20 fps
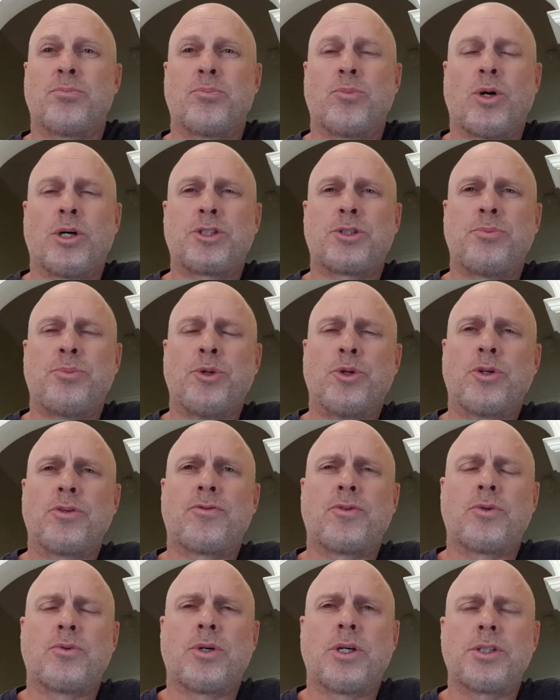watch,
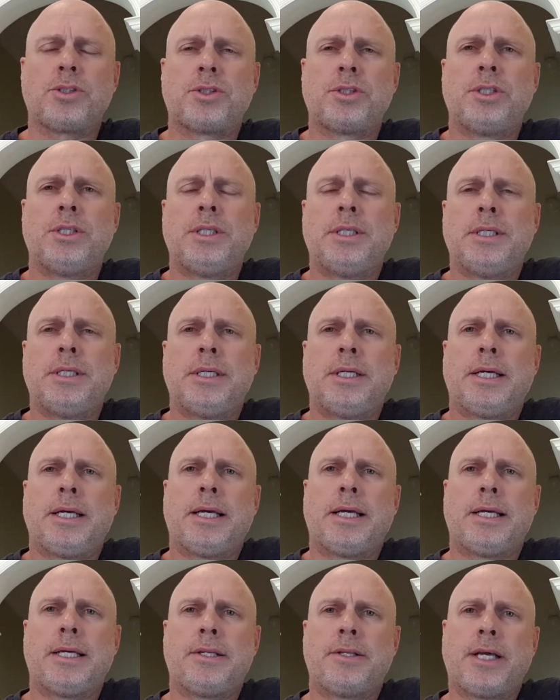beautiful watch,
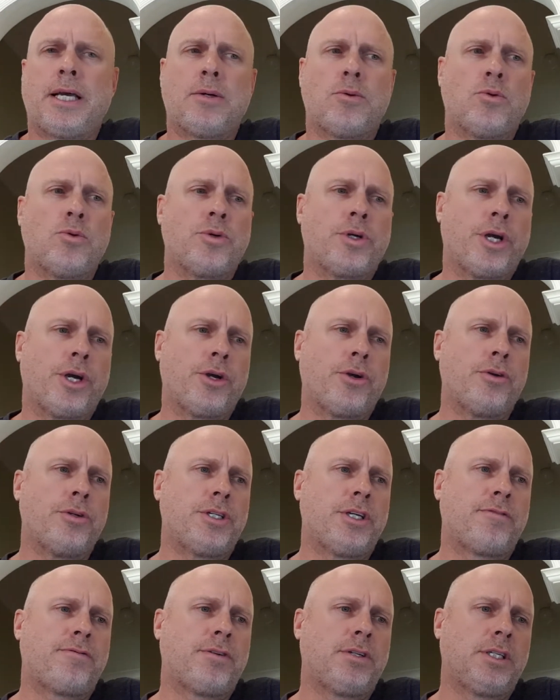and that will go
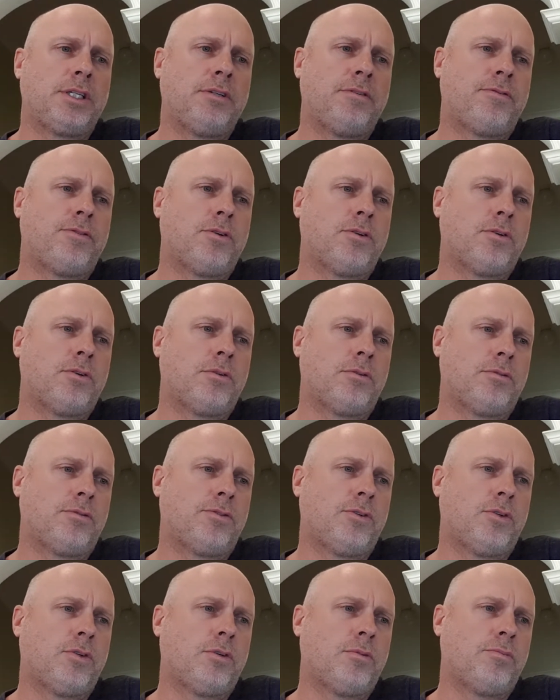definitely
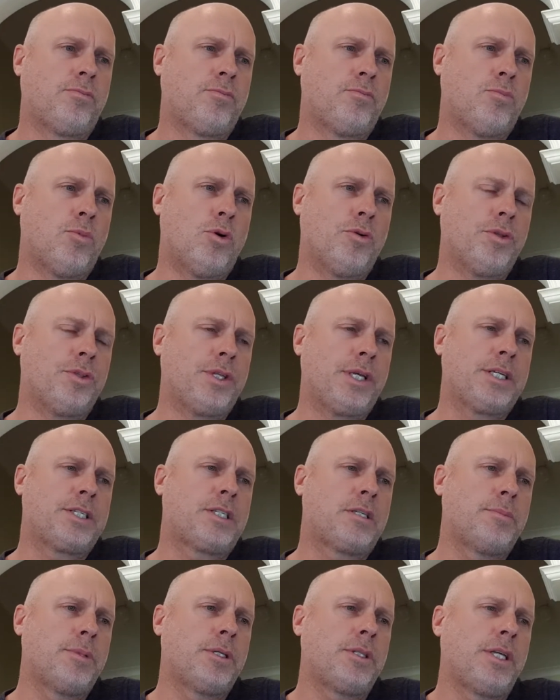for more than the
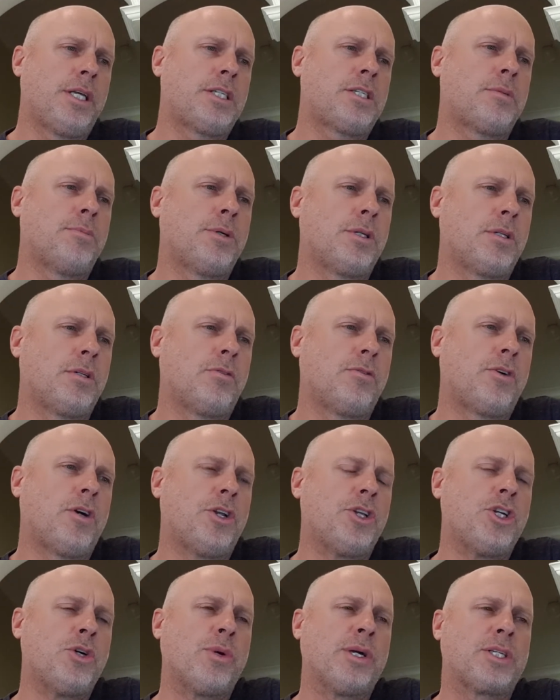estimate. The estimate, we've
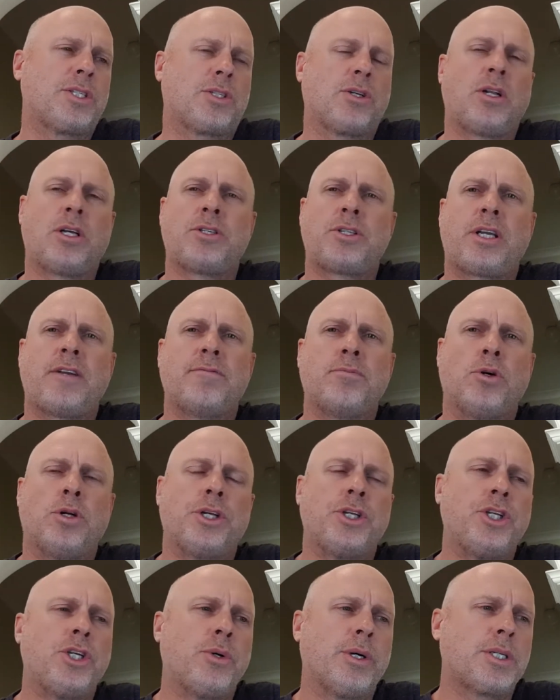got US dollars, give more
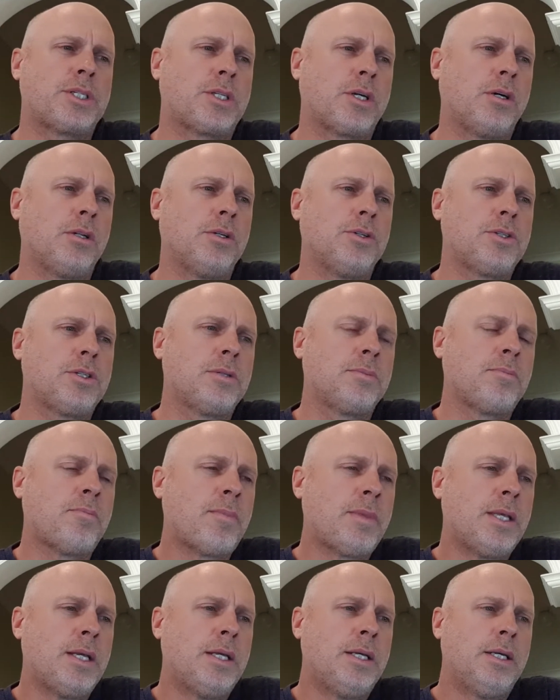in US dollars.
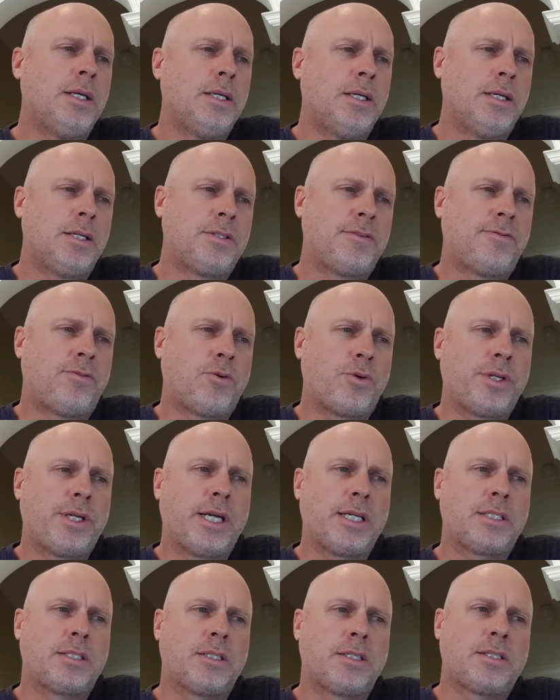It's
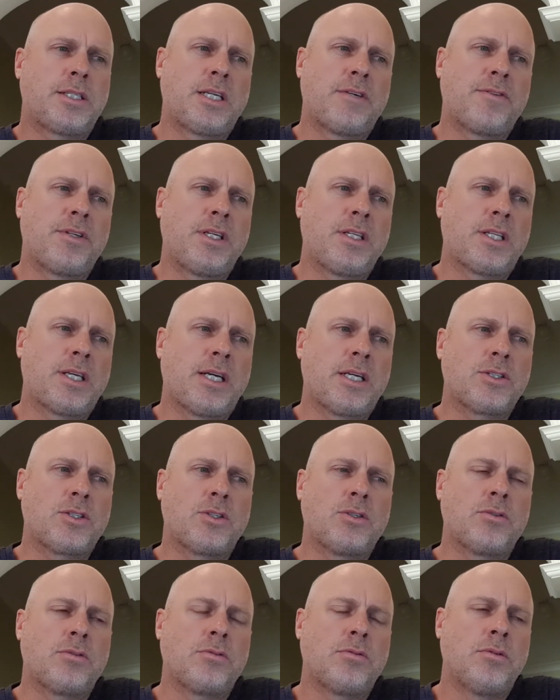48 to
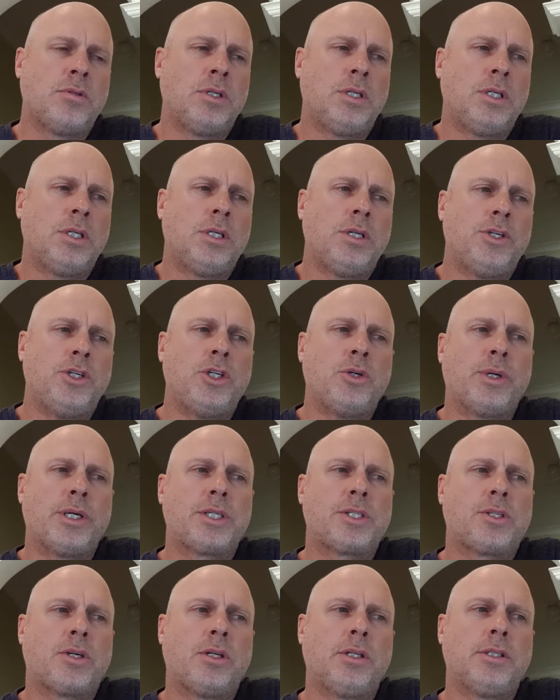70,000 US
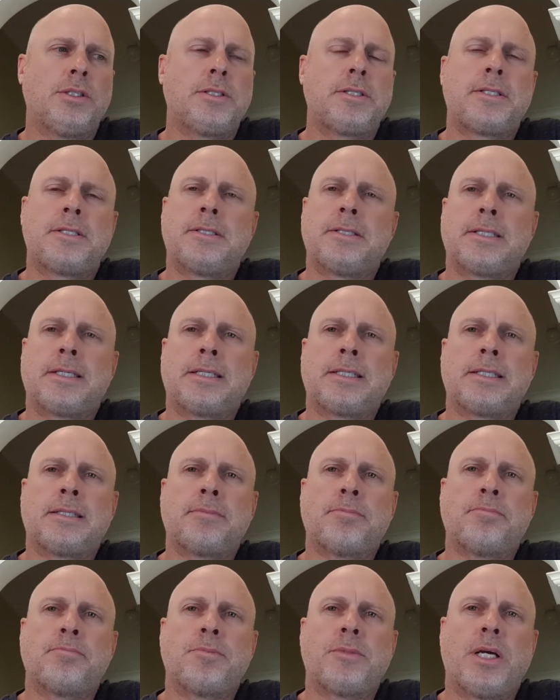dollars,
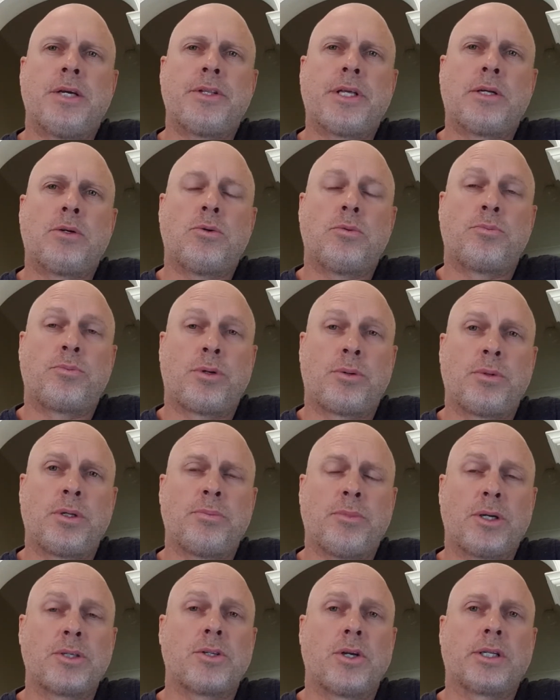and that'll probably
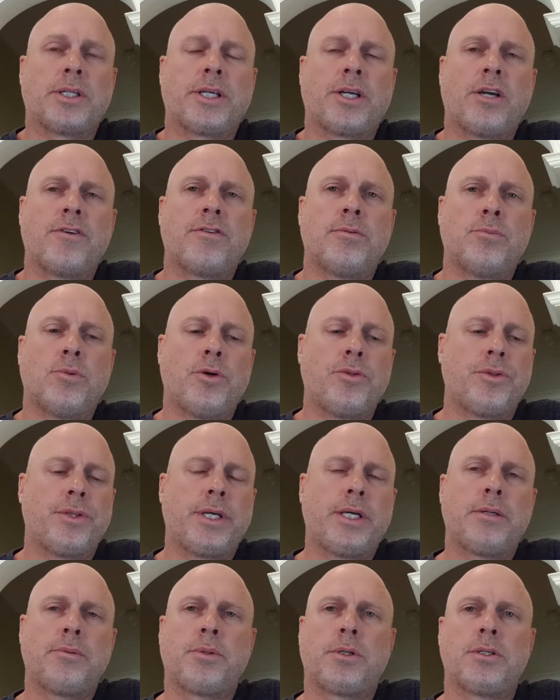most likely go for more than
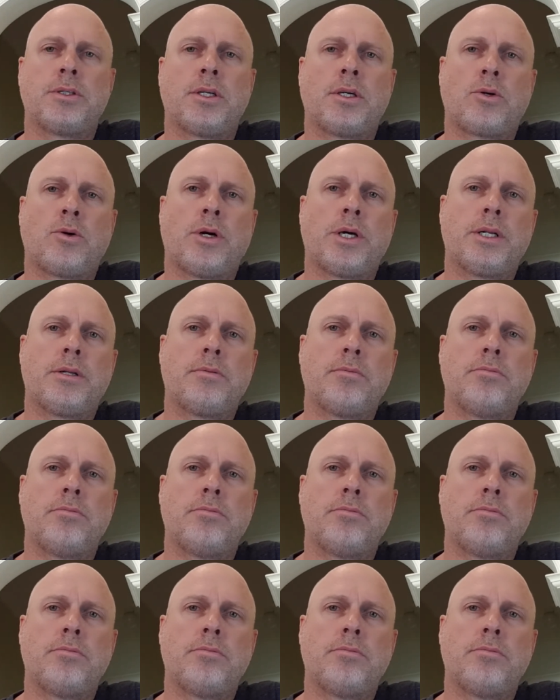that because they're quite